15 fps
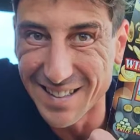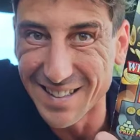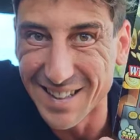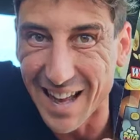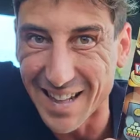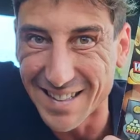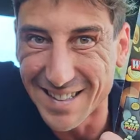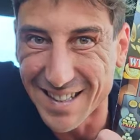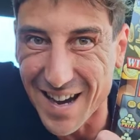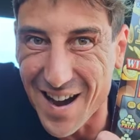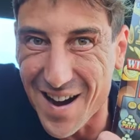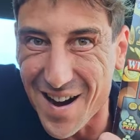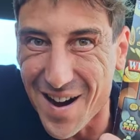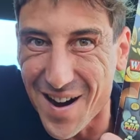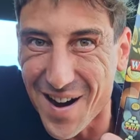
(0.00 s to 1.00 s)
Let's
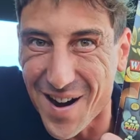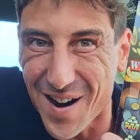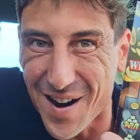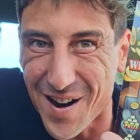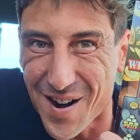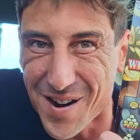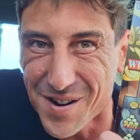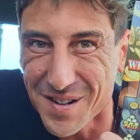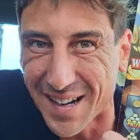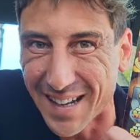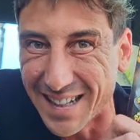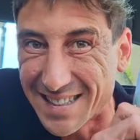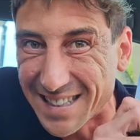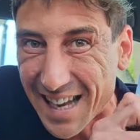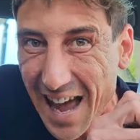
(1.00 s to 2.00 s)
go.
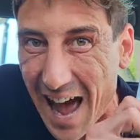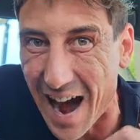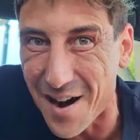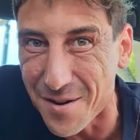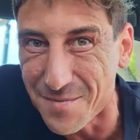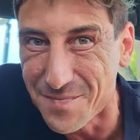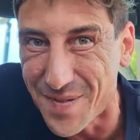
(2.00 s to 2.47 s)
It's out,